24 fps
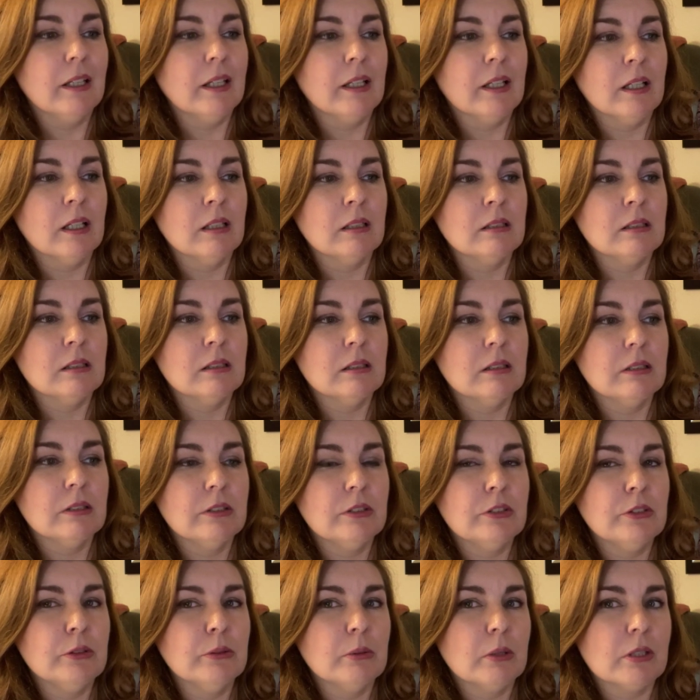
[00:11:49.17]
and
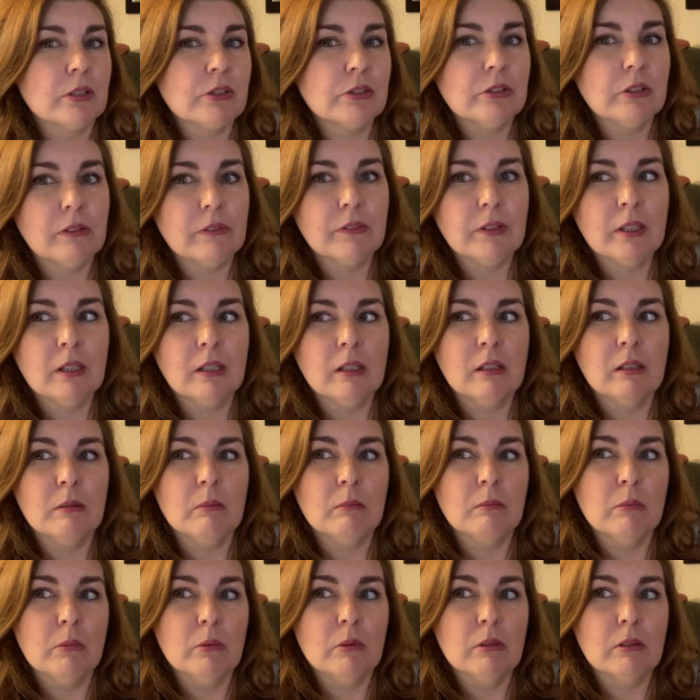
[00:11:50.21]
you are shifting
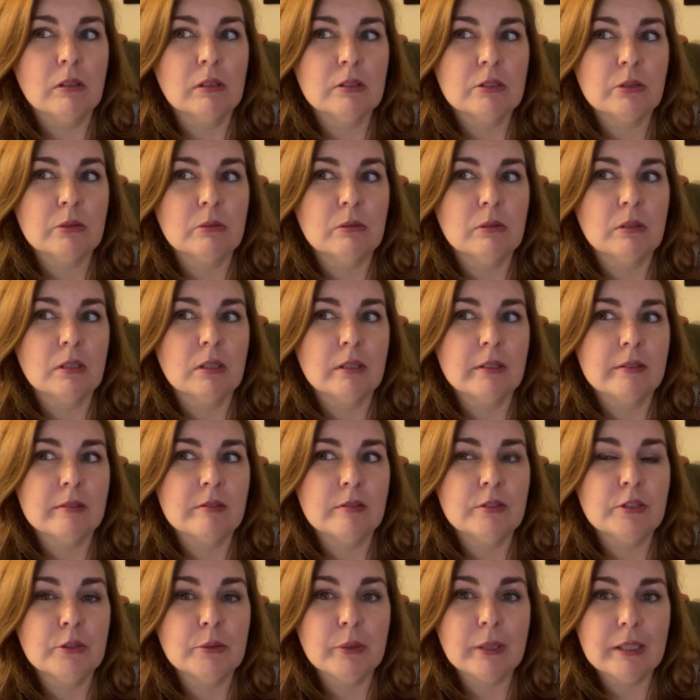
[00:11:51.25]
more towards
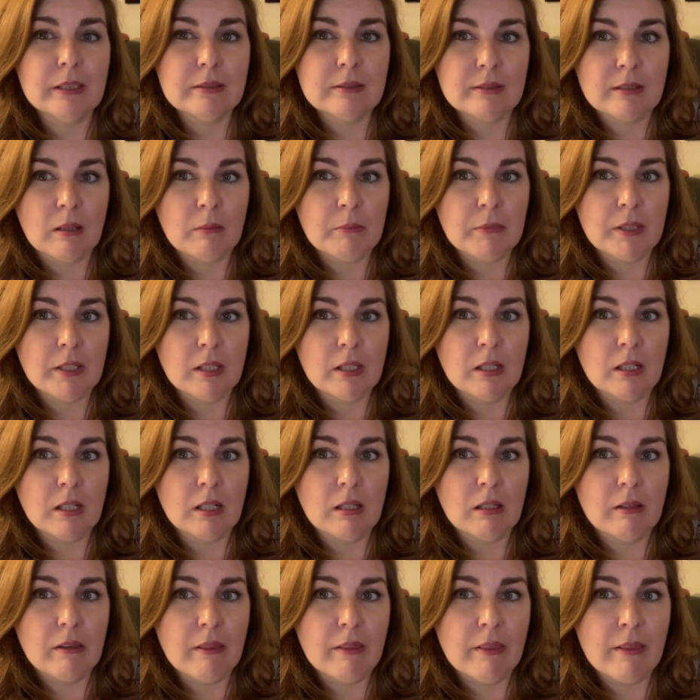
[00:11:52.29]
doing something
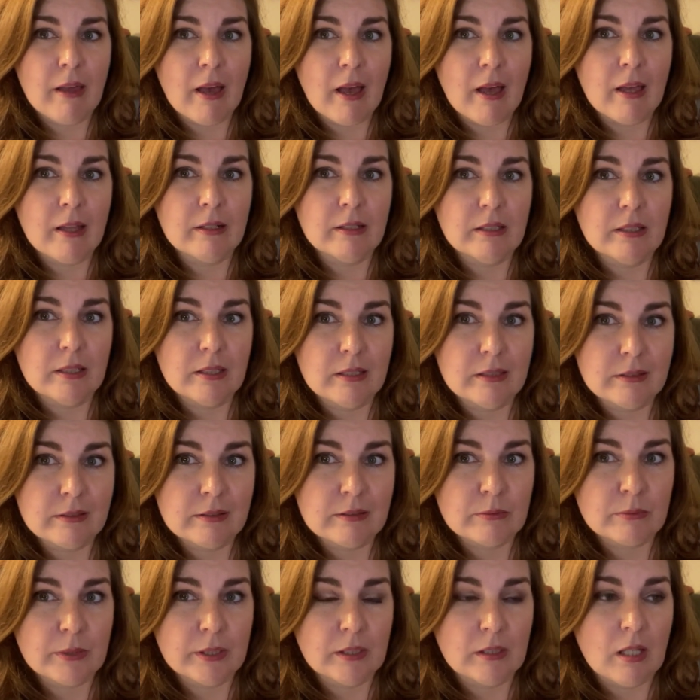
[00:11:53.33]
that
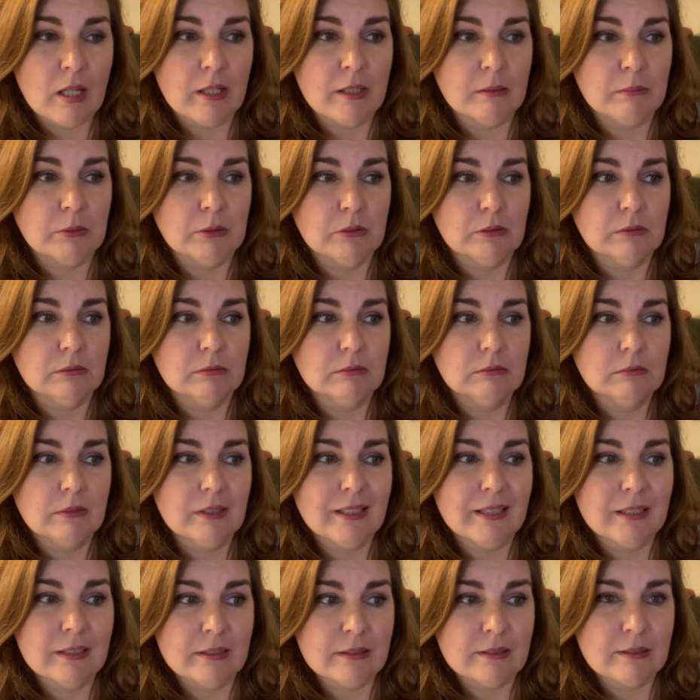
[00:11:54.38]
is reliable,
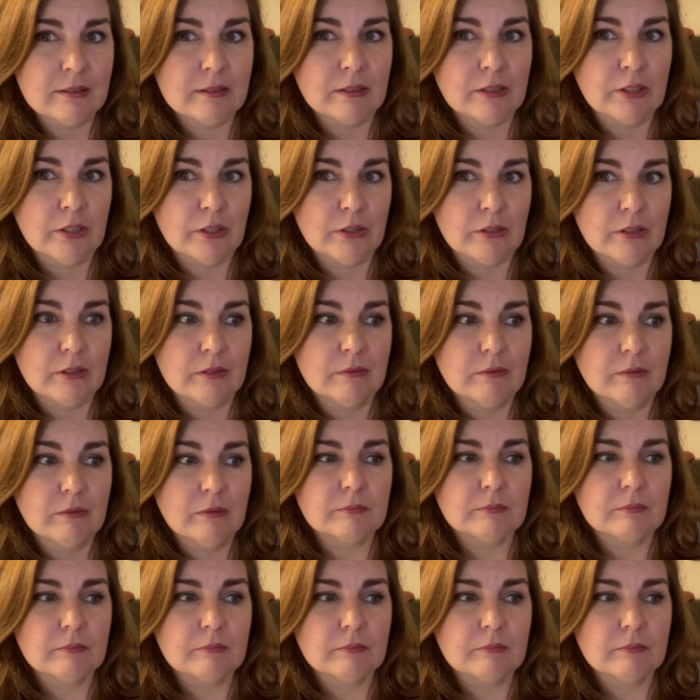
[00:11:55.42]
is secure.